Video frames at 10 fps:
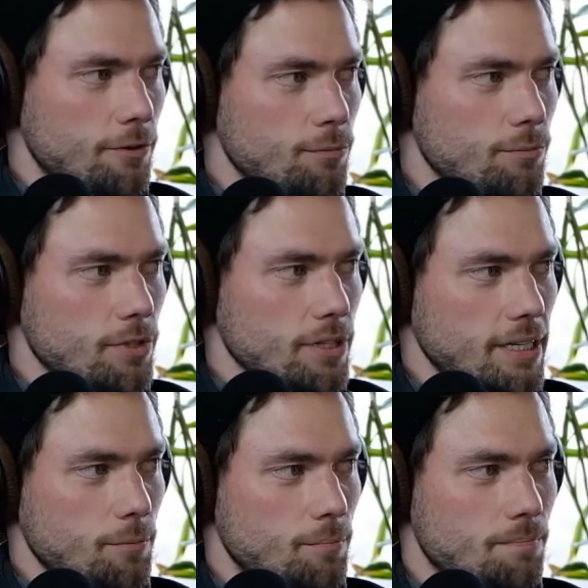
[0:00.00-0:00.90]
I don't
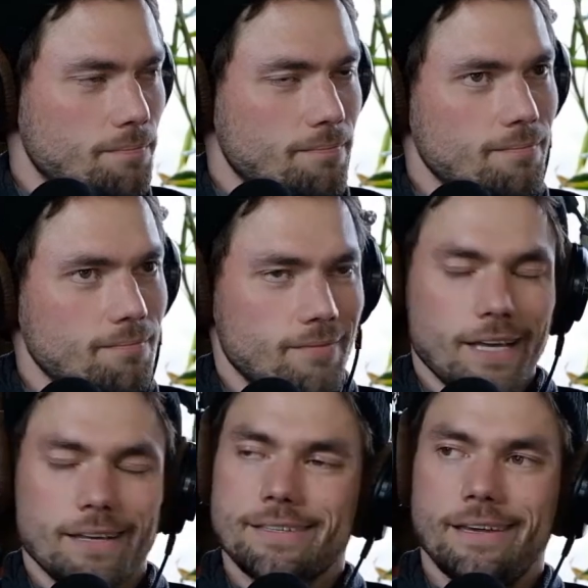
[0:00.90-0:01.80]
really,
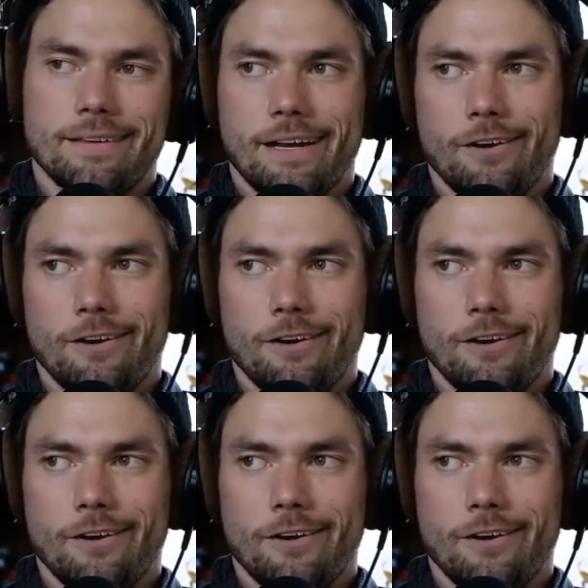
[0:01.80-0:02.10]
I'm not saying